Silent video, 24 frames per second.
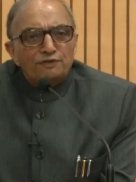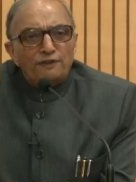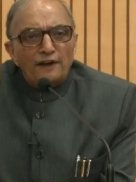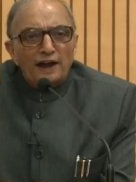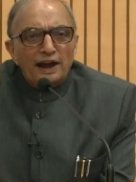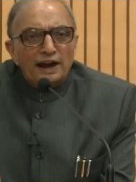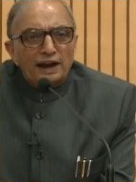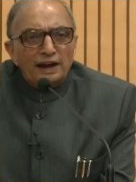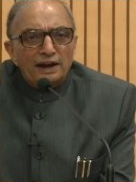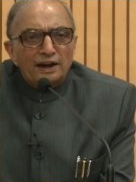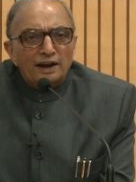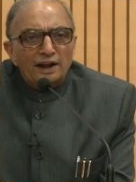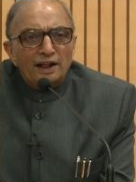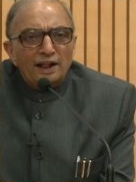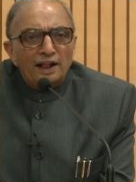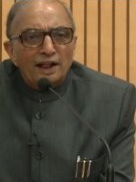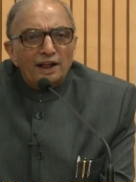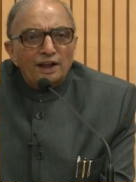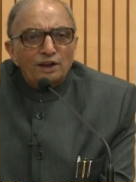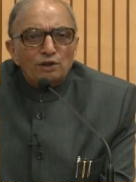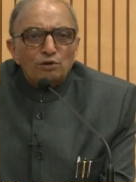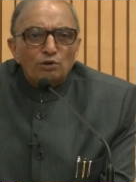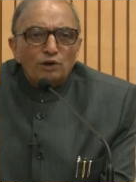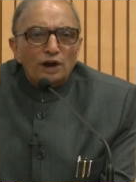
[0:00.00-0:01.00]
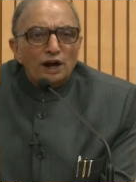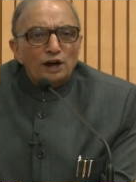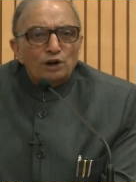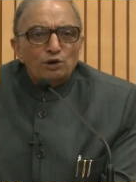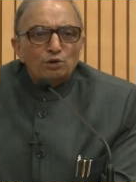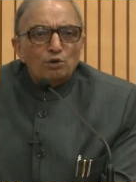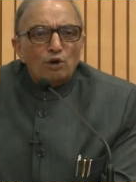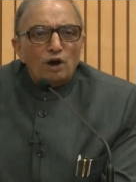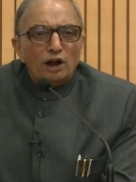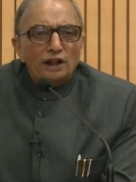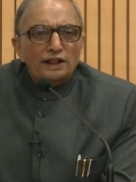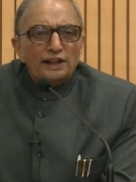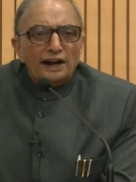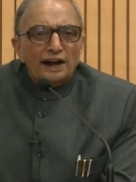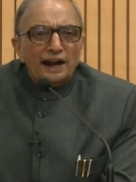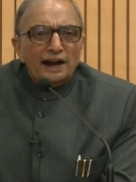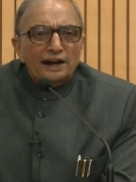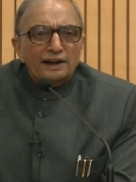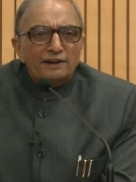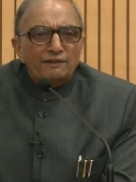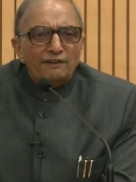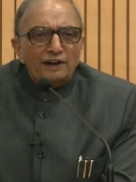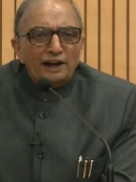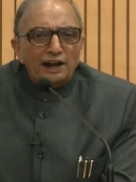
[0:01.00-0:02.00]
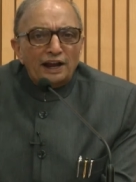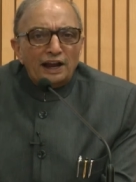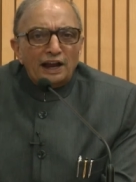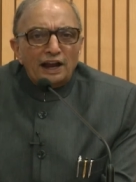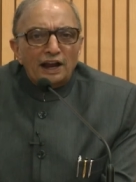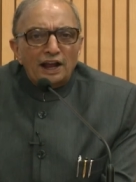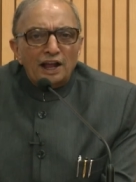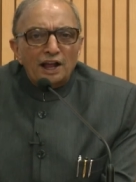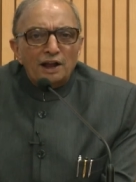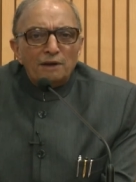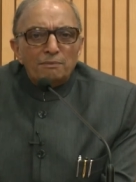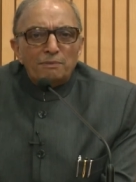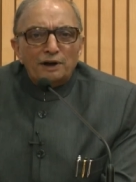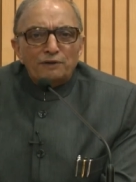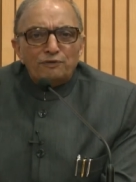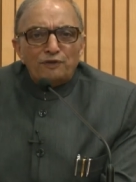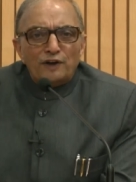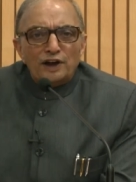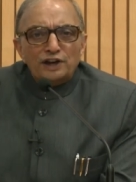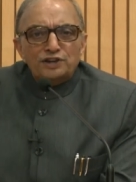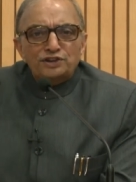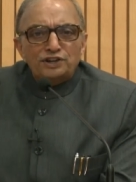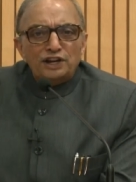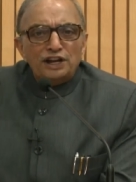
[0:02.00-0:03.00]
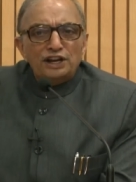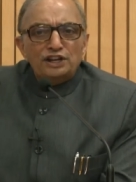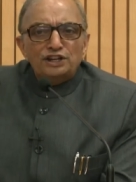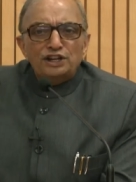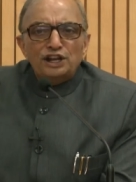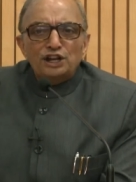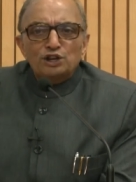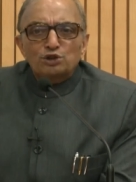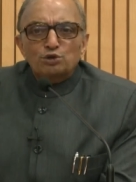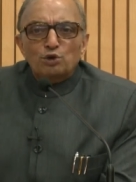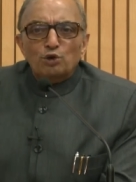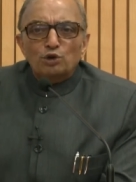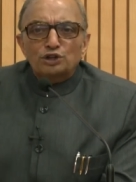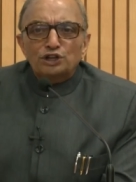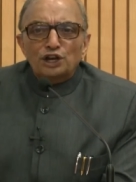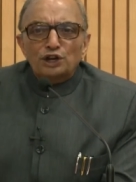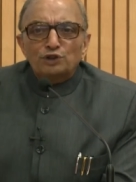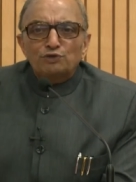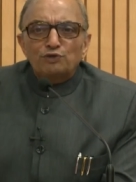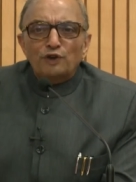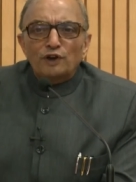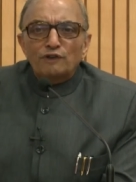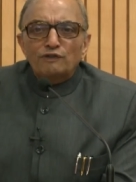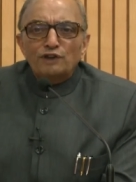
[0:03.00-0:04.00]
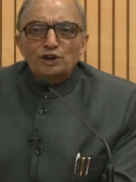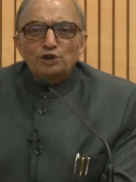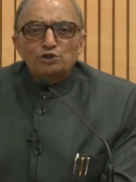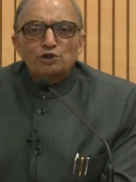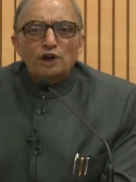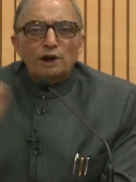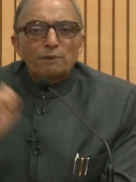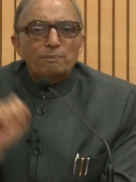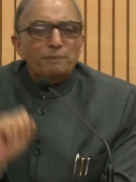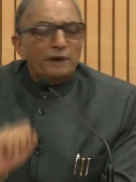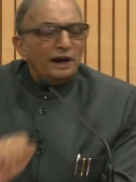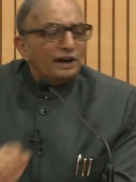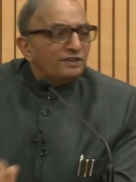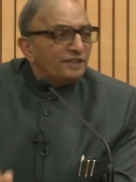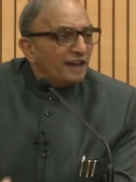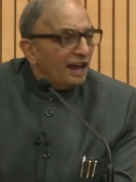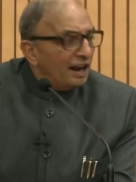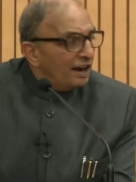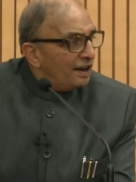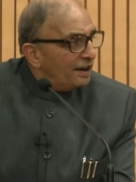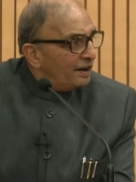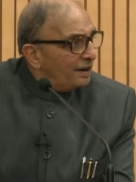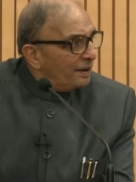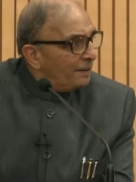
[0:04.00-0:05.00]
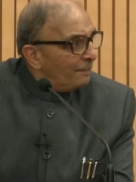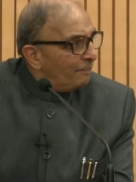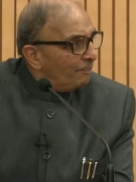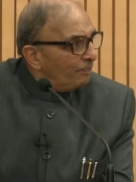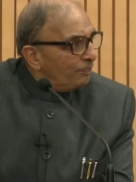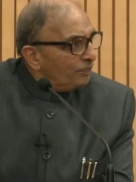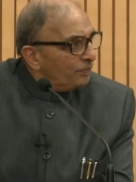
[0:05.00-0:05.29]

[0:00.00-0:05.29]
fine, you can do all that activity, but first is these courses for which you are paid salary.